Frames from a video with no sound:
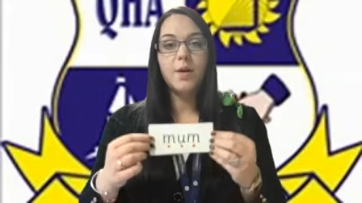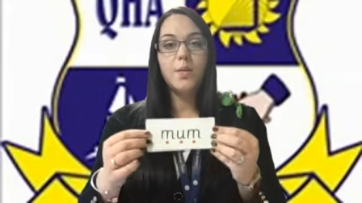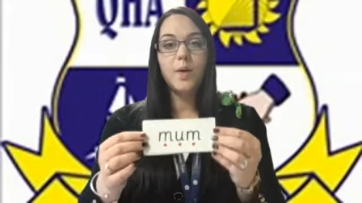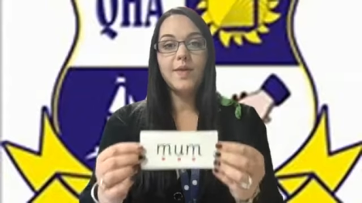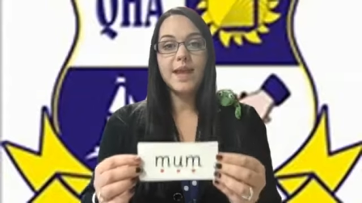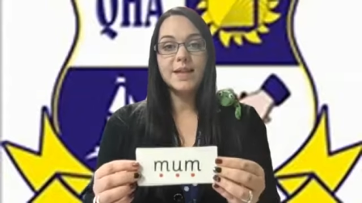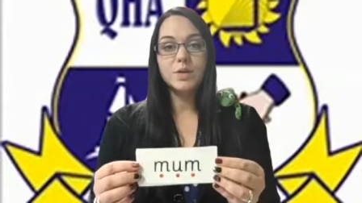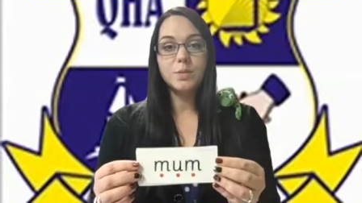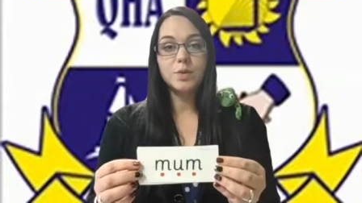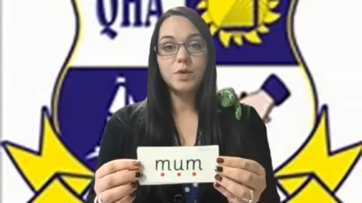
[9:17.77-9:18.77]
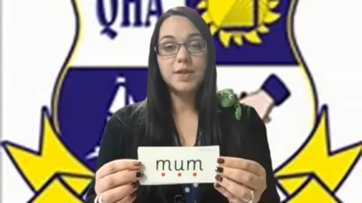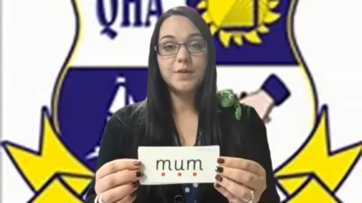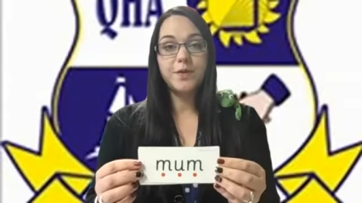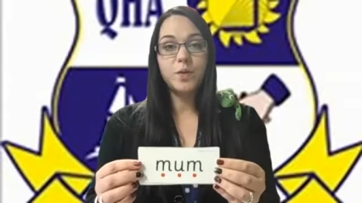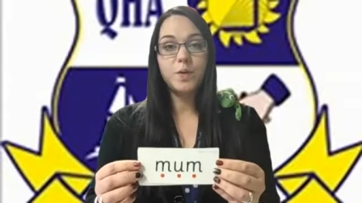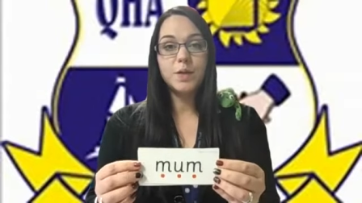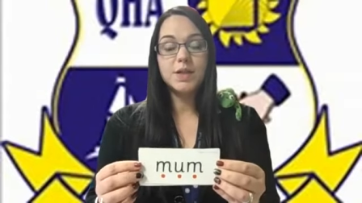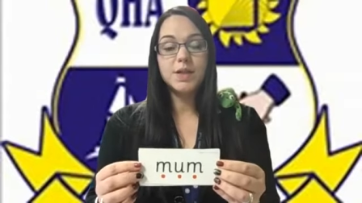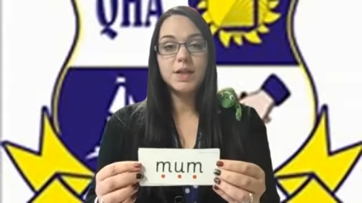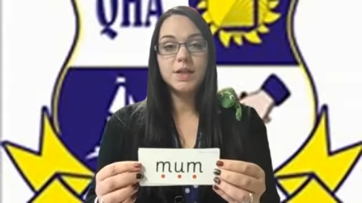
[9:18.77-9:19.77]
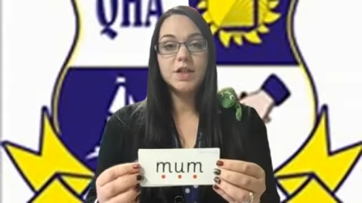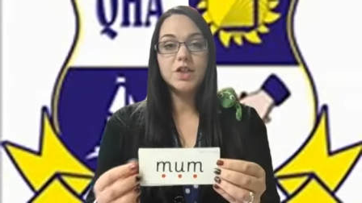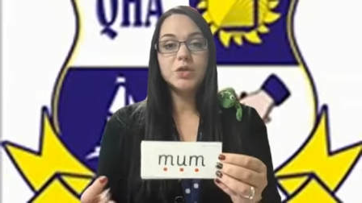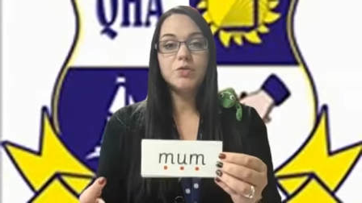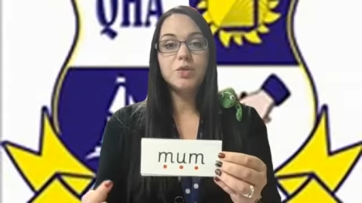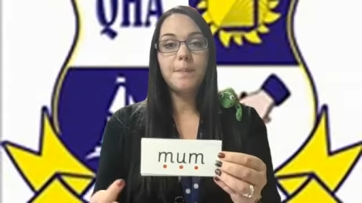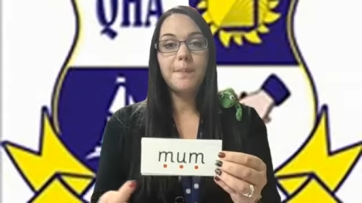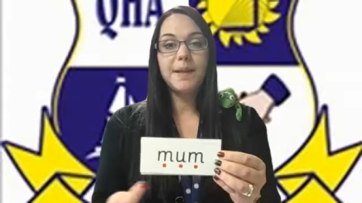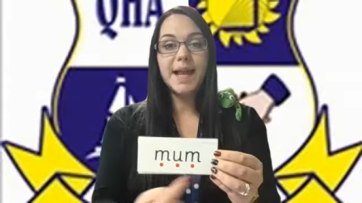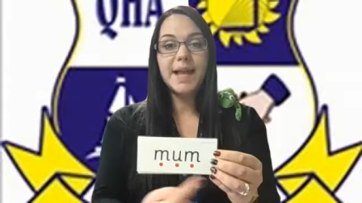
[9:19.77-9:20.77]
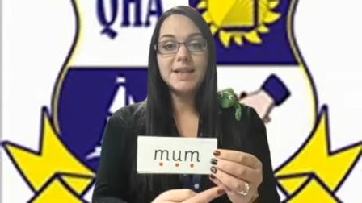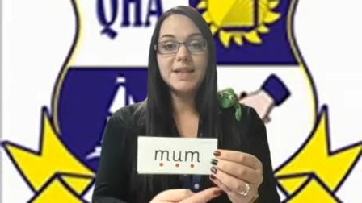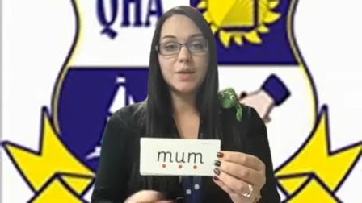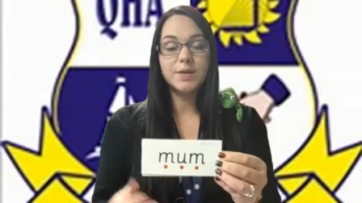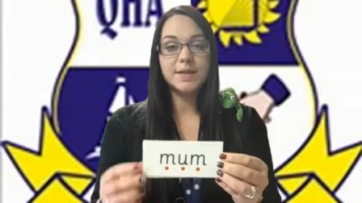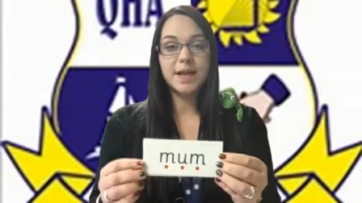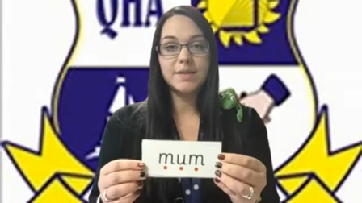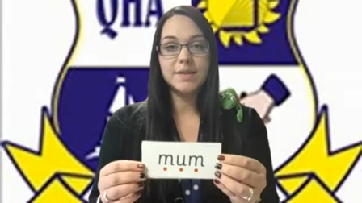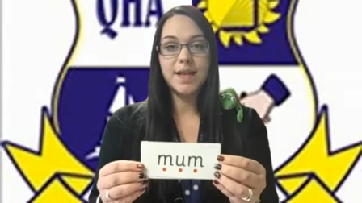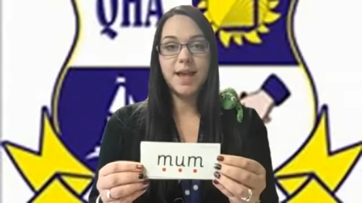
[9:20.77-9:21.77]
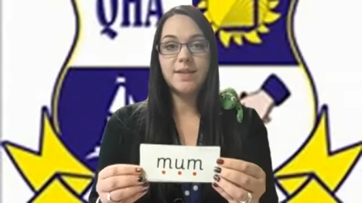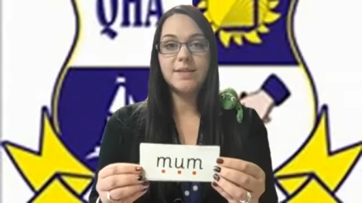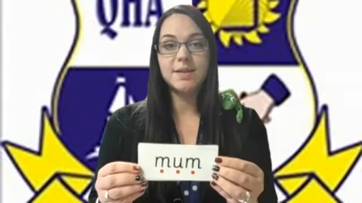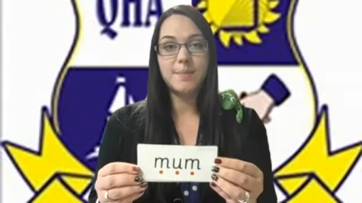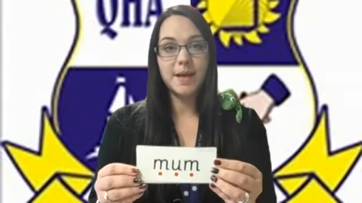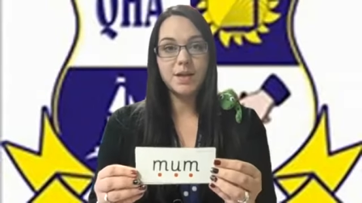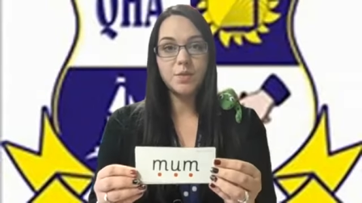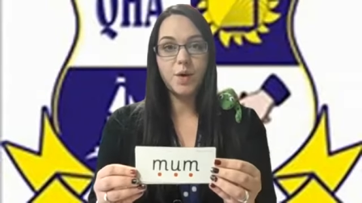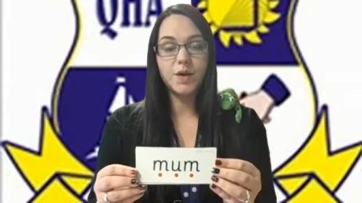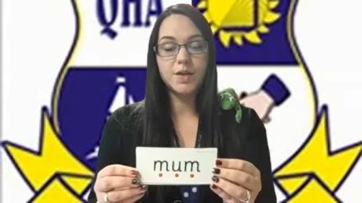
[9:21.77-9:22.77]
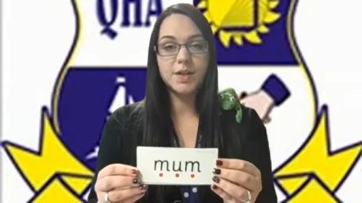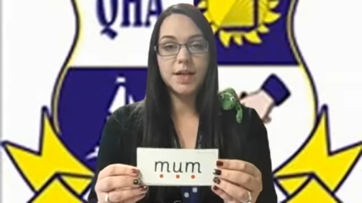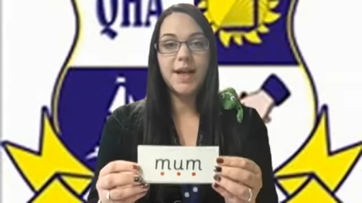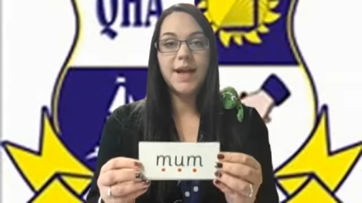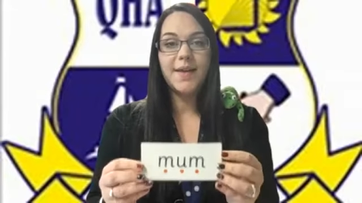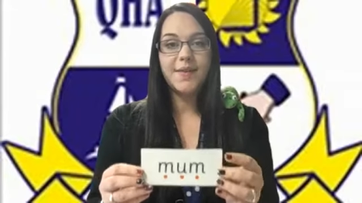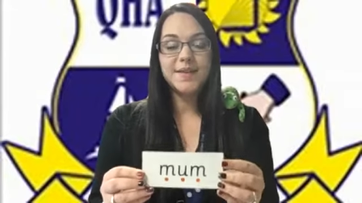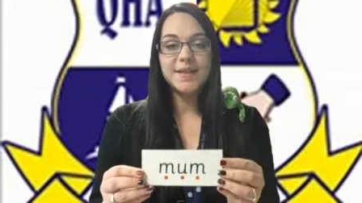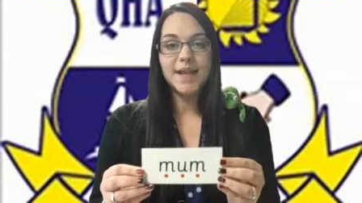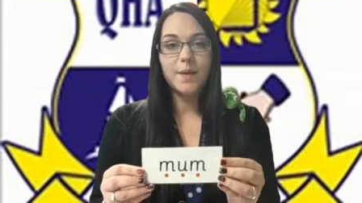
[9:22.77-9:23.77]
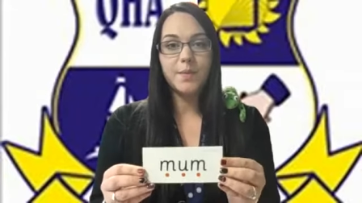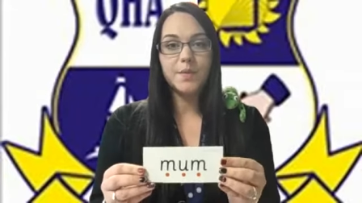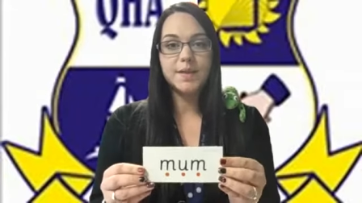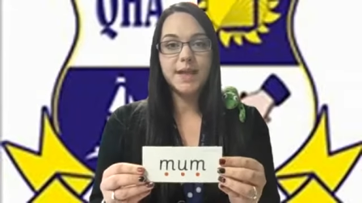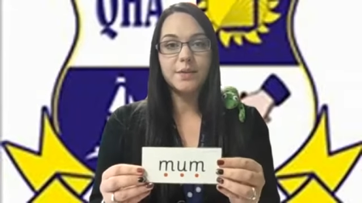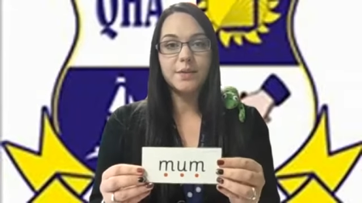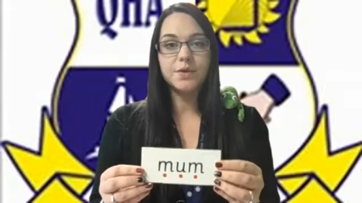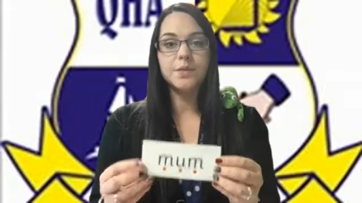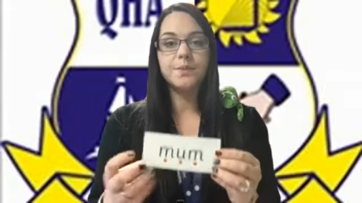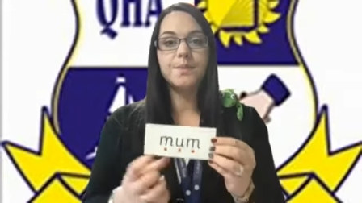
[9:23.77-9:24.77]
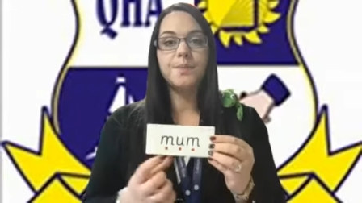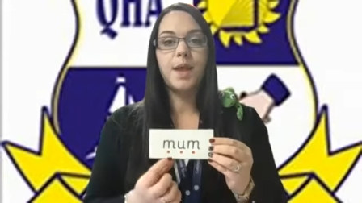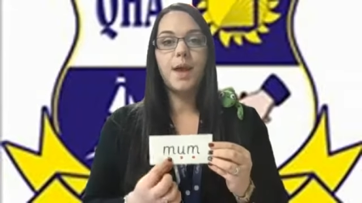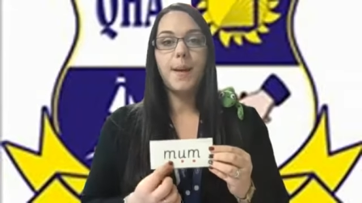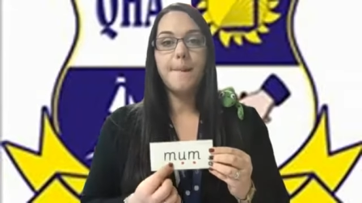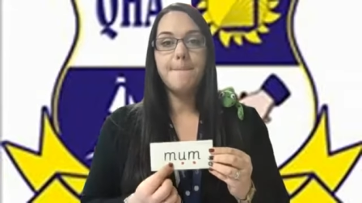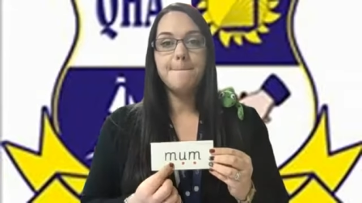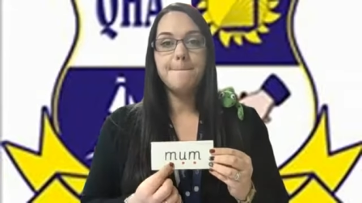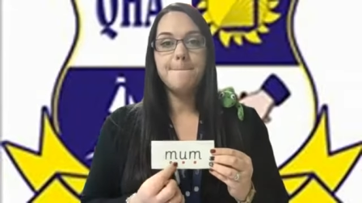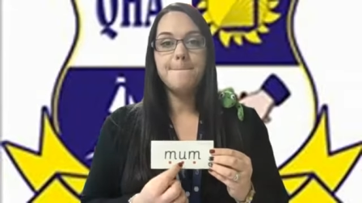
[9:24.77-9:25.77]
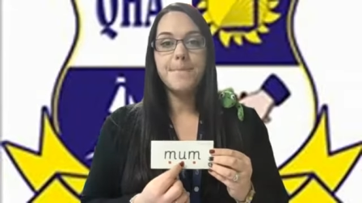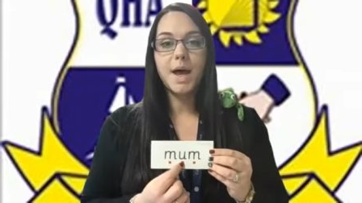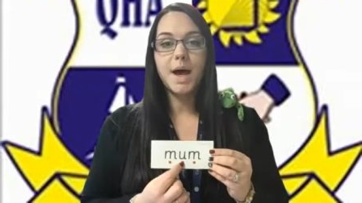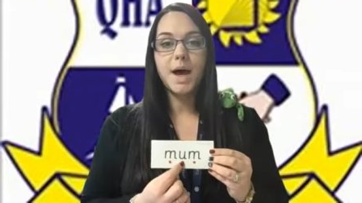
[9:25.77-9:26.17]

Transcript: When the adult pushes it forward, the children blend those sounds together to make the word, and this is how it would sound. Mum.